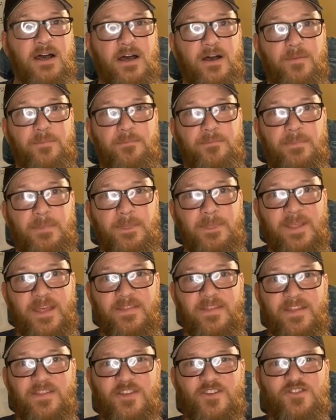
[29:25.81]
And
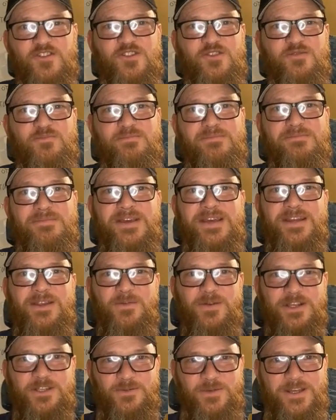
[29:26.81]
then there's
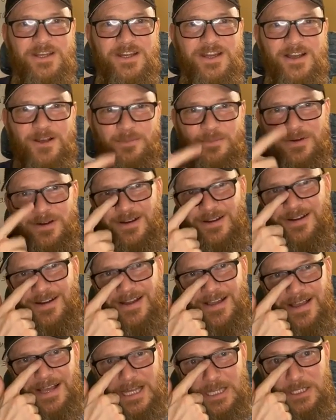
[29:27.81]
many ways we can help her
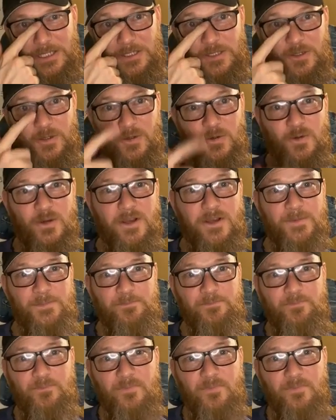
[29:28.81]
to